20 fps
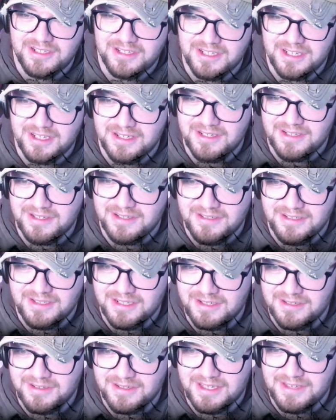give
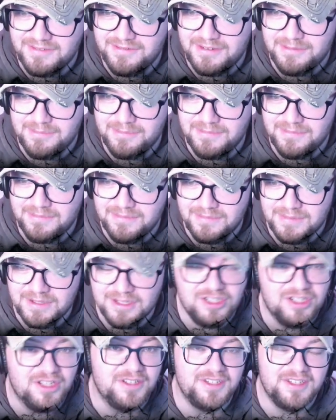him a
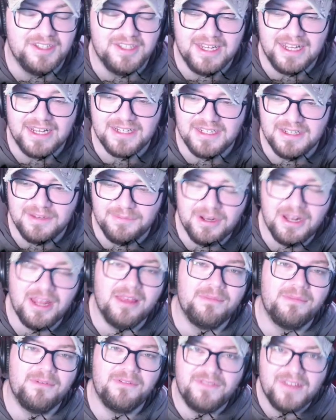chance as an actor. But
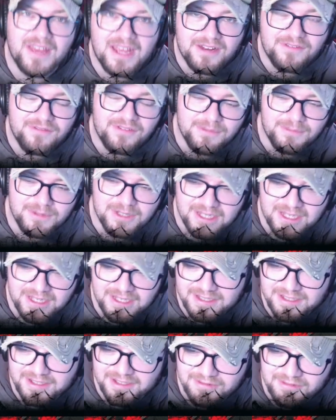I'm a fan of
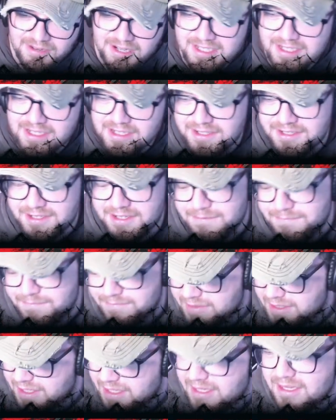his as a wrestler, so
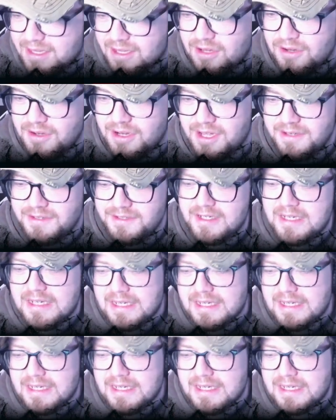who knows.